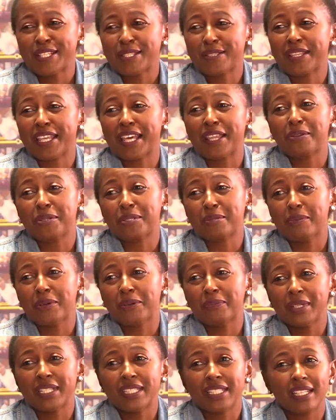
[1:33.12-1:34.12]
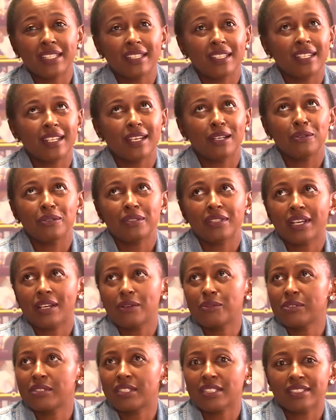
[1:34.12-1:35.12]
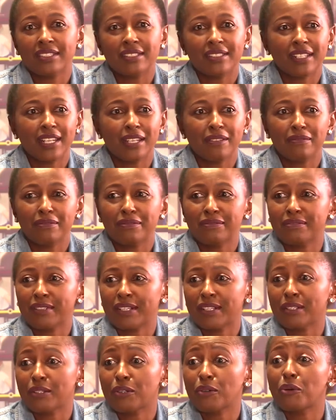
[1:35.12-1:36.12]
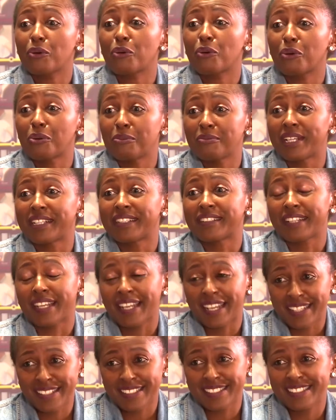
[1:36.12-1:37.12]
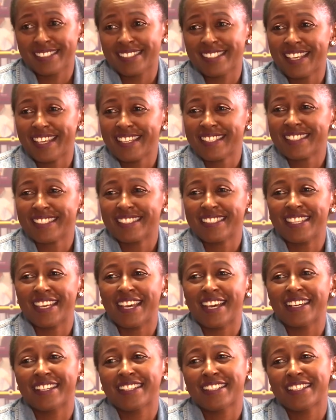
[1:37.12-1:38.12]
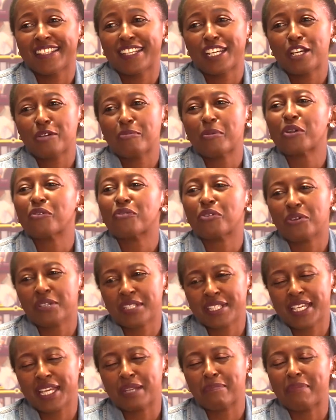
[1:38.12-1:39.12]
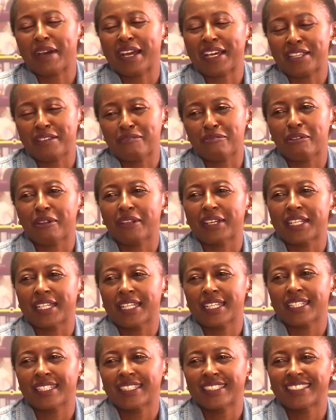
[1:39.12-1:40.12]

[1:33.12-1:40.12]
So there are those moments, and then I would just drive, go home and relax. Yes. Yeah. But of course, get back the following day.